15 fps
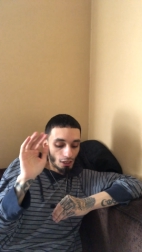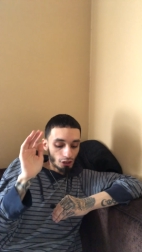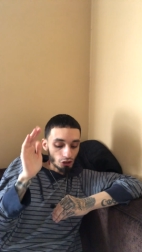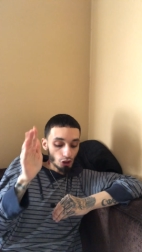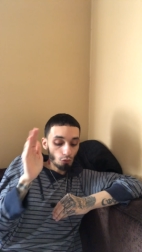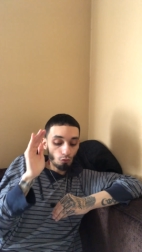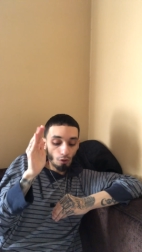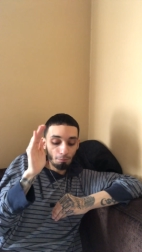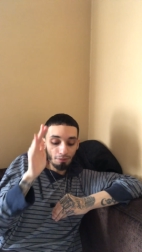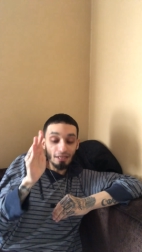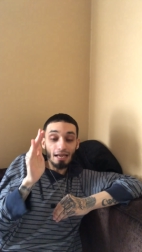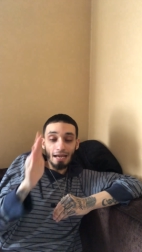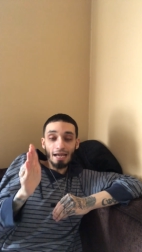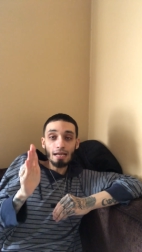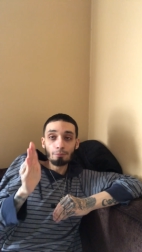you will
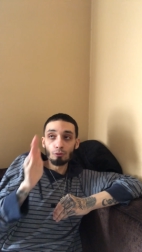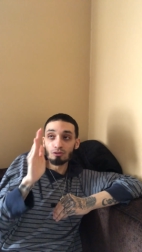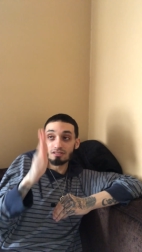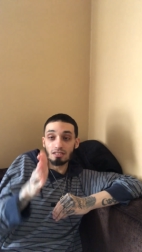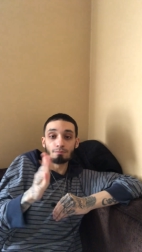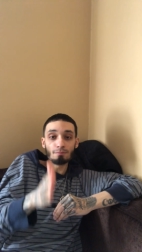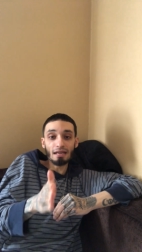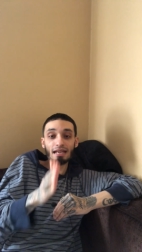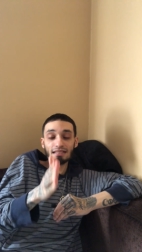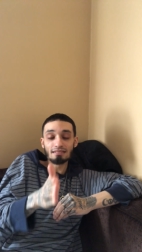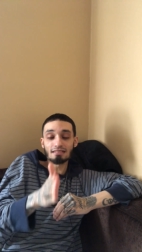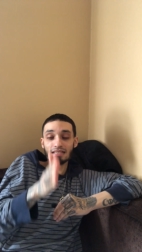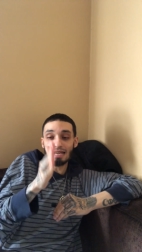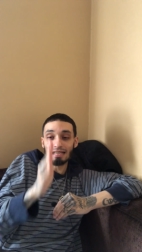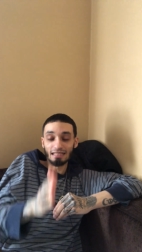be able to
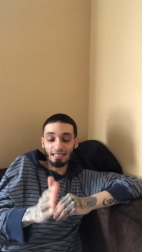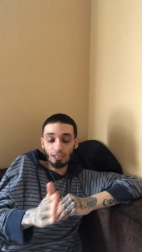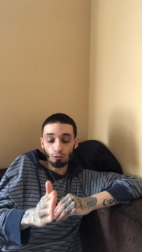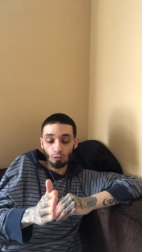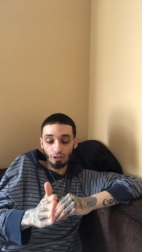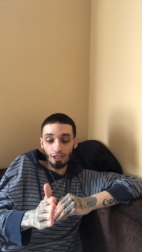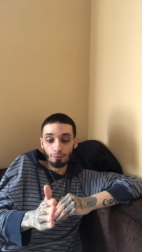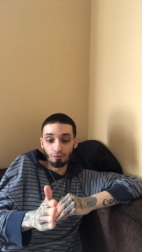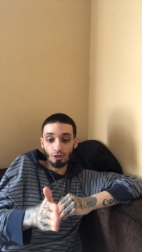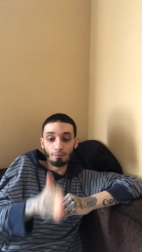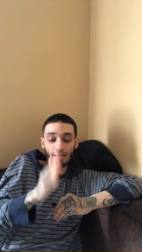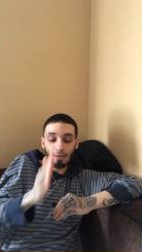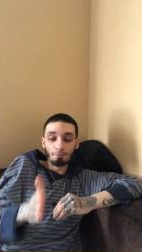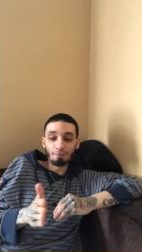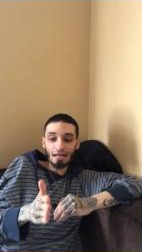maintain equilibrium
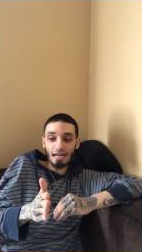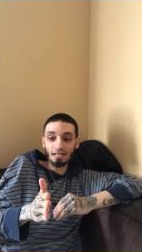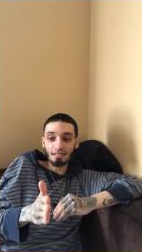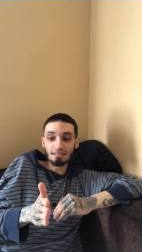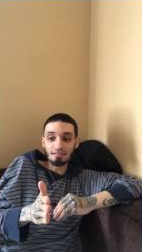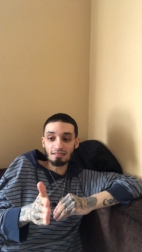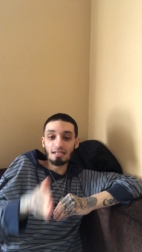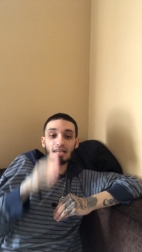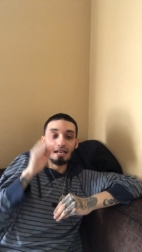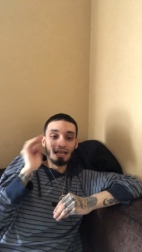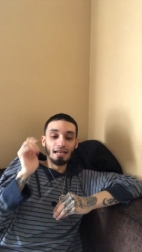and balance